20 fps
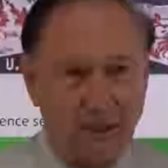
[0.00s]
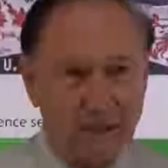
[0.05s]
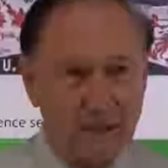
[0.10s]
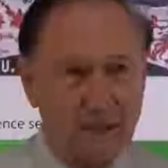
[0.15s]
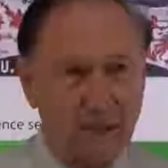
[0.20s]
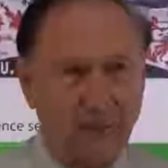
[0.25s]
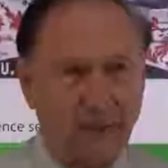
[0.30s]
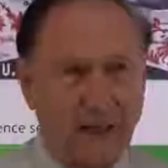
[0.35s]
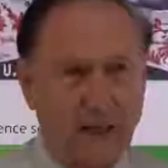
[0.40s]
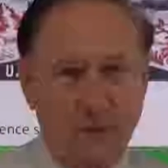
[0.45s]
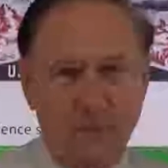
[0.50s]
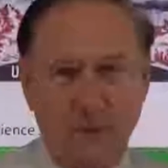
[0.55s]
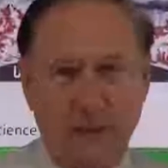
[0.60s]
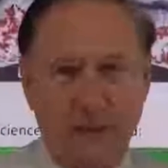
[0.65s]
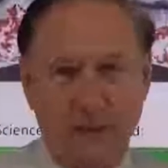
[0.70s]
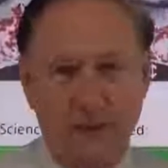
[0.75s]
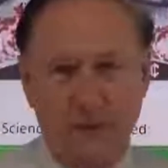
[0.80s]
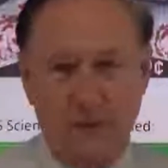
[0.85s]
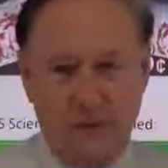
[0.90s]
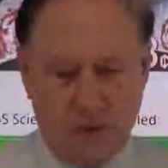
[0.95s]
Some of the
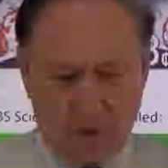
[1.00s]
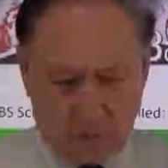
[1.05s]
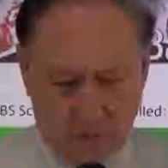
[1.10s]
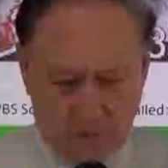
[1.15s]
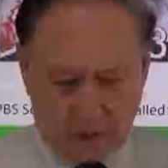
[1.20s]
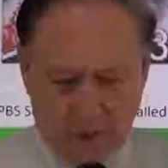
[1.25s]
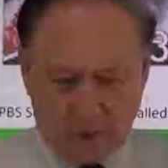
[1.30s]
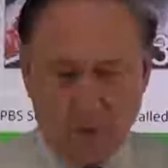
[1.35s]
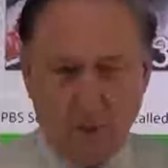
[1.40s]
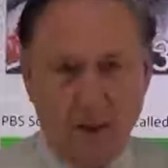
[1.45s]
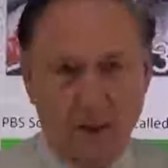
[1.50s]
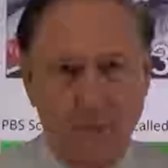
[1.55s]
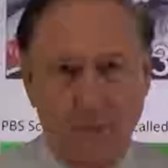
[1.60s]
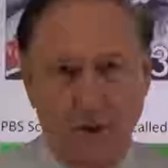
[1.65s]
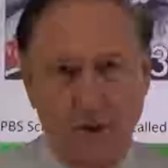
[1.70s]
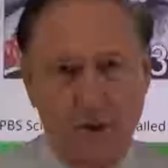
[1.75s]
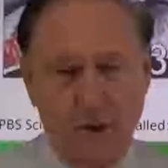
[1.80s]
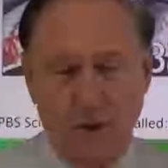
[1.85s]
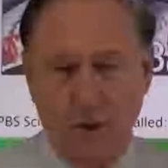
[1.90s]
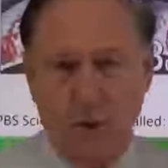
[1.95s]
explanations are so
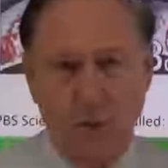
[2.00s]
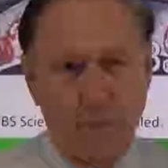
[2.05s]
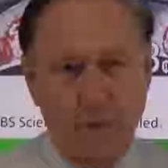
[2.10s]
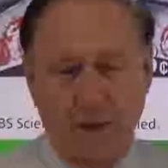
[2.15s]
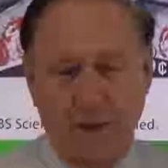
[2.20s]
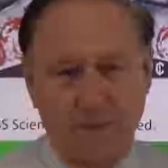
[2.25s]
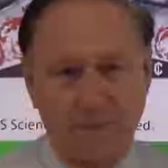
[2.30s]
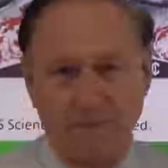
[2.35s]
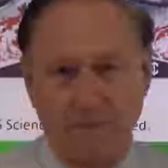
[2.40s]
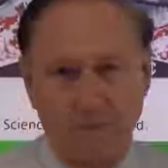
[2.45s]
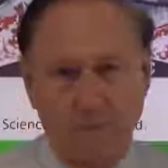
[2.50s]
incredibly stupid